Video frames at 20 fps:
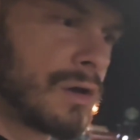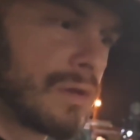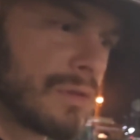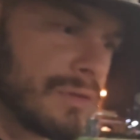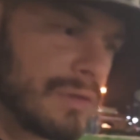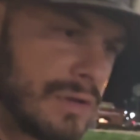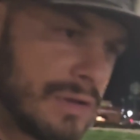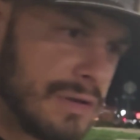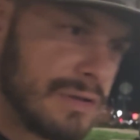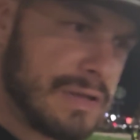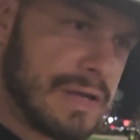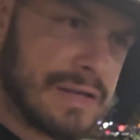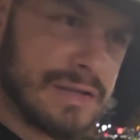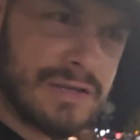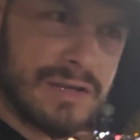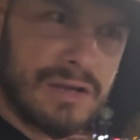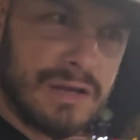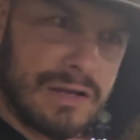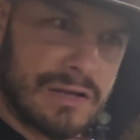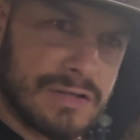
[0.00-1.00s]
that
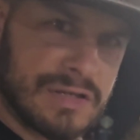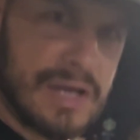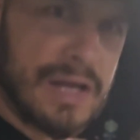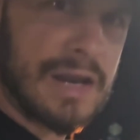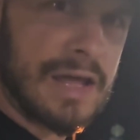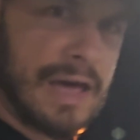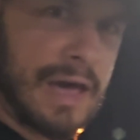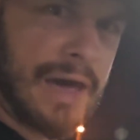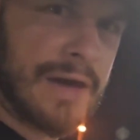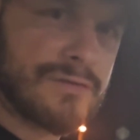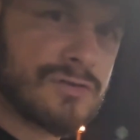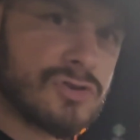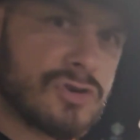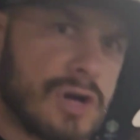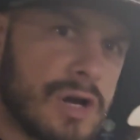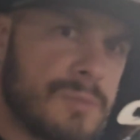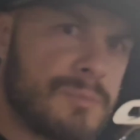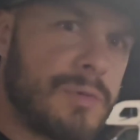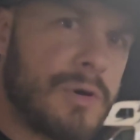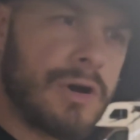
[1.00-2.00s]
it's going to have
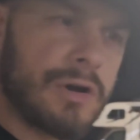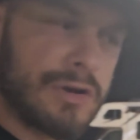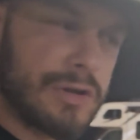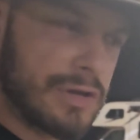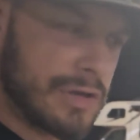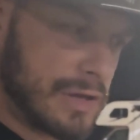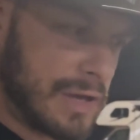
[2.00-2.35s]
truck parking.